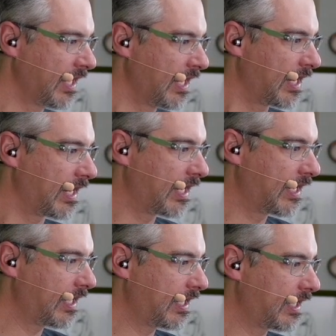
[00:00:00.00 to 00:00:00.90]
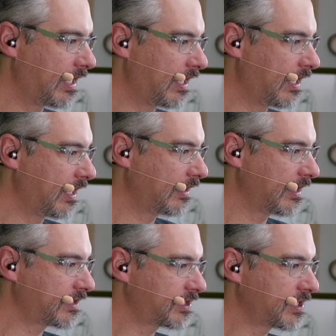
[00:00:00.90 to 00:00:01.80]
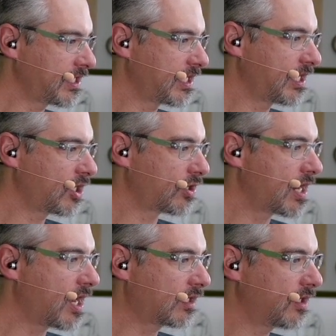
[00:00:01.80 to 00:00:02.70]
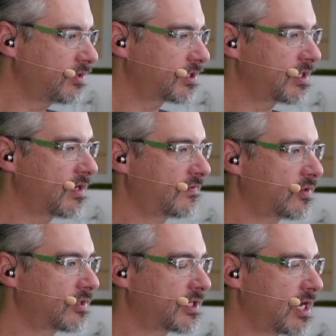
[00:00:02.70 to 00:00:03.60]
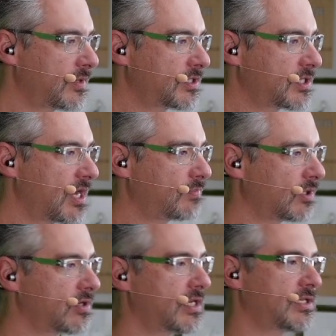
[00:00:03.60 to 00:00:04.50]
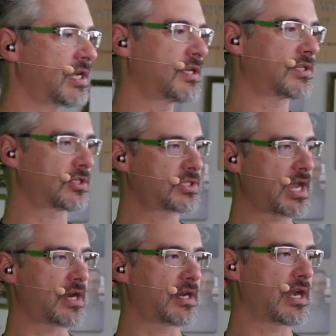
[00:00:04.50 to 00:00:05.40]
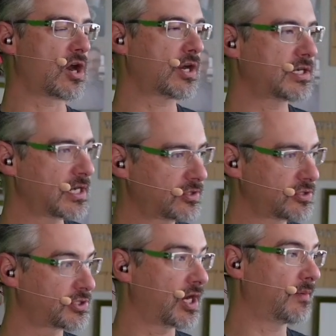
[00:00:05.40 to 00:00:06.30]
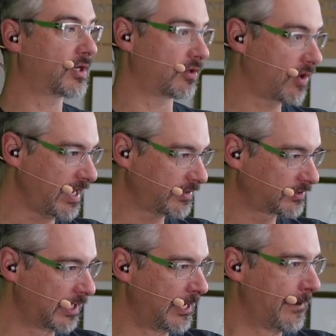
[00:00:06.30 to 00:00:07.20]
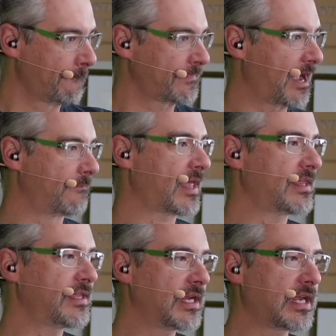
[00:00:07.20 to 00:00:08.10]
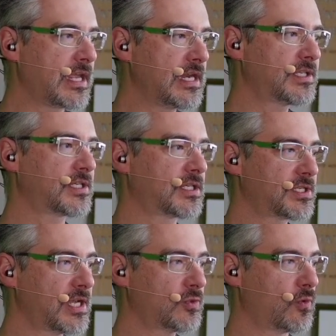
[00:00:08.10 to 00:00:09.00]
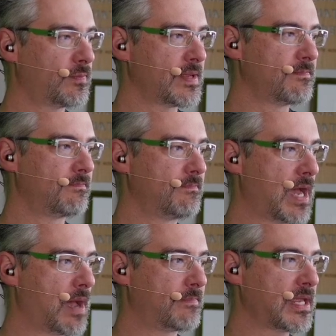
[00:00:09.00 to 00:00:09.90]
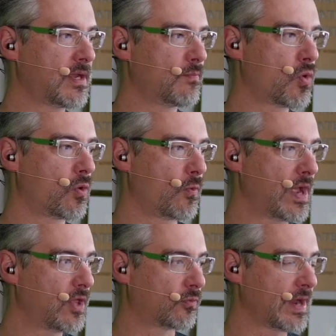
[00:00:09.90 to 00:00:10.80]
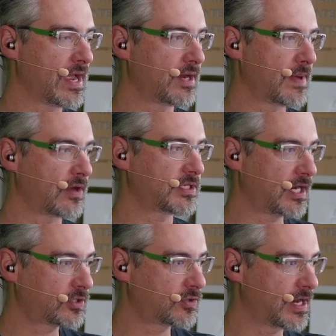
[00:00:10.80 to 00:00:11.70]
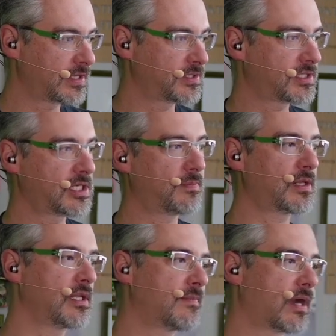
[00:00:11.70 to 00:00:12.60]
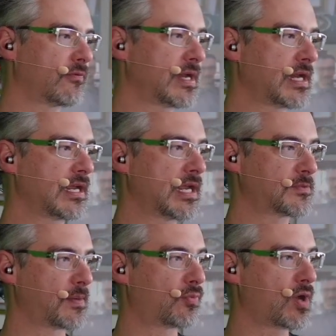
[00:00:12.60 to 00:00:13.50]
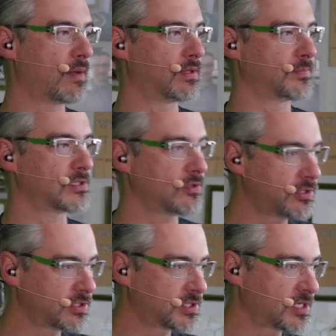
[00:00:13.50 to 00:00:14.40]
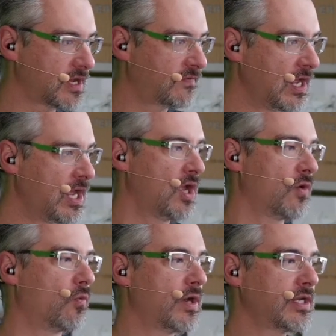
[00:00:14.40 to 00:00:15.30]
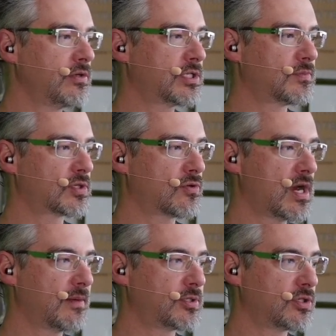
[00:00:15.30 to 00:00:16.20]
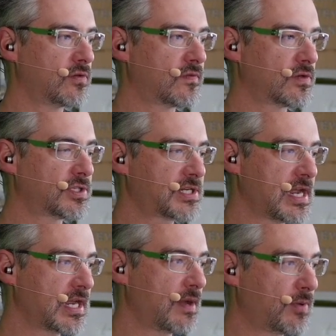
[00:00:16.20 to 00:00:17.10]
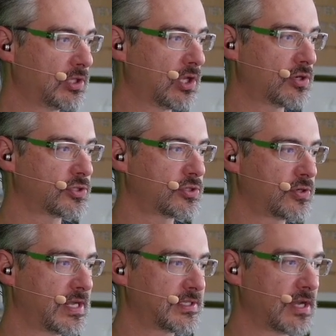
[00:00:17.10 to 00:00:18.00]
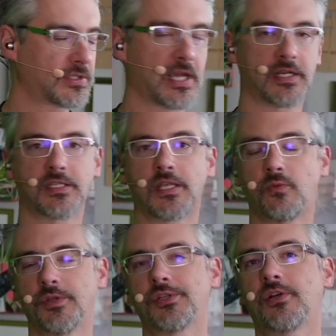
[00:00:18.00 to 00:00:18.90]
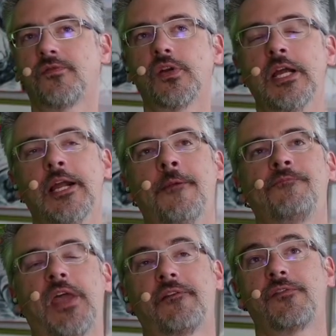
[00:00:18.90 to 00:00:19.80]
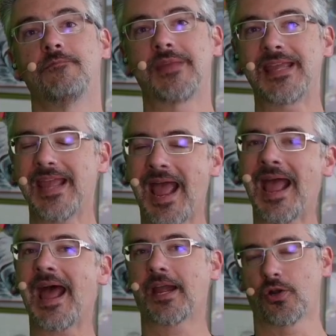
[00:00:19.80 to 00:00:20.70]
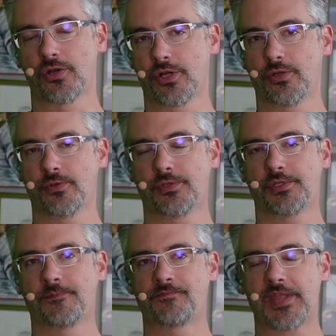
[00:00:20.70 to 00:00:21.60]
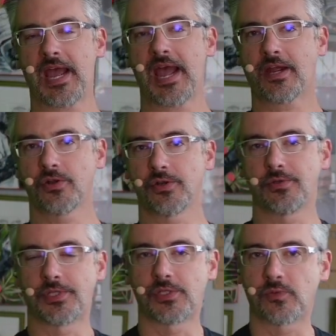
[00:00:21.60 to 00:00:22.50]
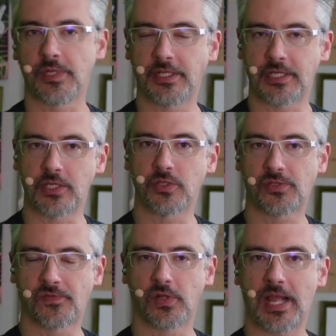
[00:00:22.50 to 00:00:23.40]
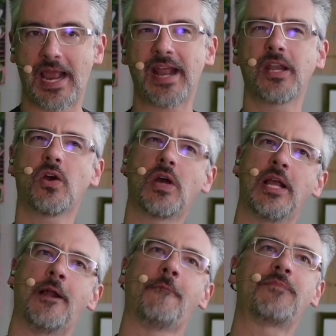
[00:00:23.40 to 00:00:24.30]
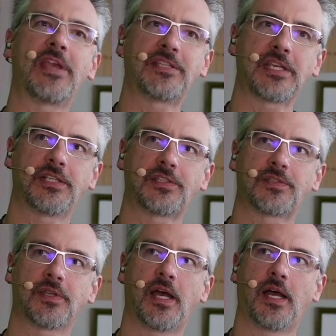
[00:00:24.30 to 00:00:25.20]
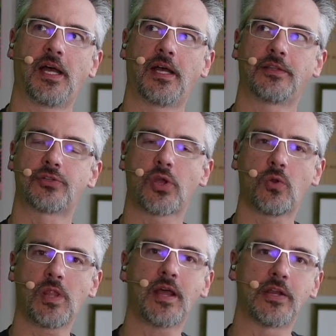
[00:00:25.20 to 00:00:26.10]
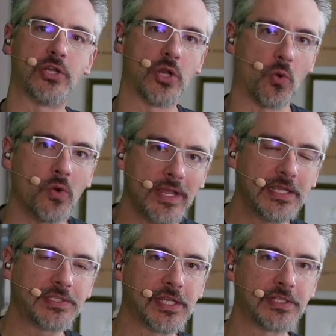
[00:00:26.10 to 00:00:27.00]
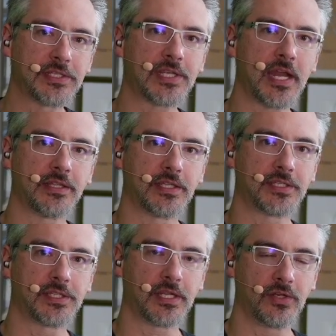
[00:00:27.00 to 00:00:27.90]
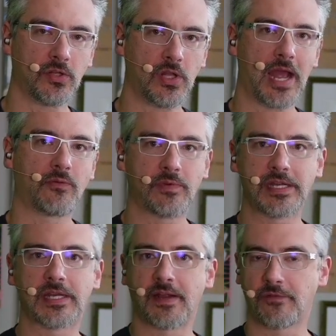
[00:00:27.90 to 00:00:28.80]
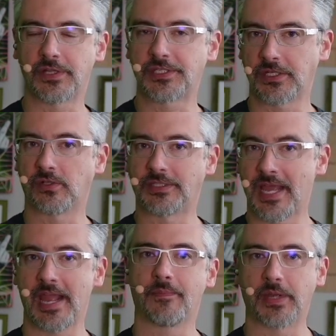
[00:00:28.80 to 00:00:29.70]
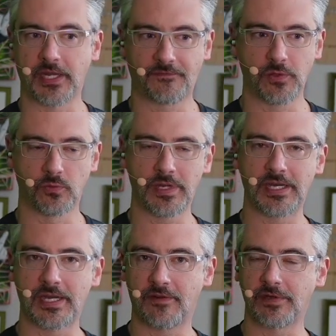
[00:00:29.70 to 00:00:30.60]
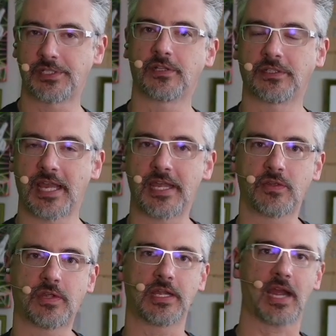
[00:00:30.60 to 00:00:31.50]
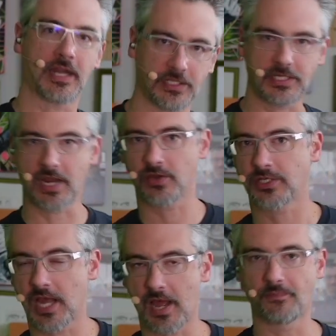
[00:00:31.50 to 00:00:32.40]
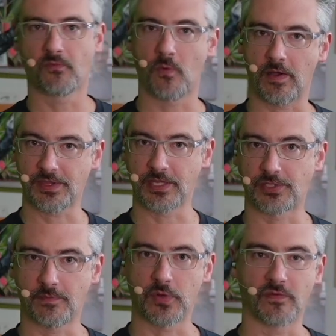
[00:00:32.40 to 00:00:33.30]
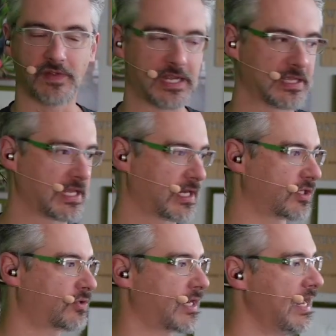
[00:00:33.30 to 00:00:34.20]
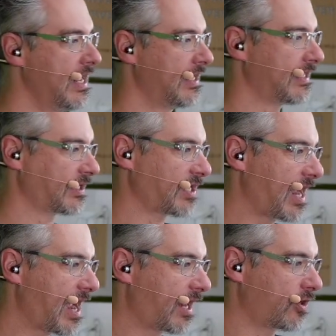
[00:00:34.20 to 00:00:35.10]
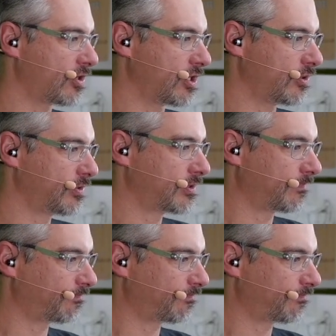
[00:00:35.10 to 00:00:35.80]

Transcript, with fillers: Uh, let's see here. Not close enough to retirement to stop learning says, I just got an architecture job. Congrats. Um, I think a key to success will be uh, being more well read about tech trends. Typically, my reading has been problem solution stuff. What do you subscribe to for staying up on larger trends outside a SQL server? Uh, for me, Hacker News. Hacker News is really useful. And I know it's it's uh, there's a whole lot of noise inside the signal. I read it every single day, but if you read it every single day, you can kind of stay on top of where things are moving in the industry. That's Hacker News.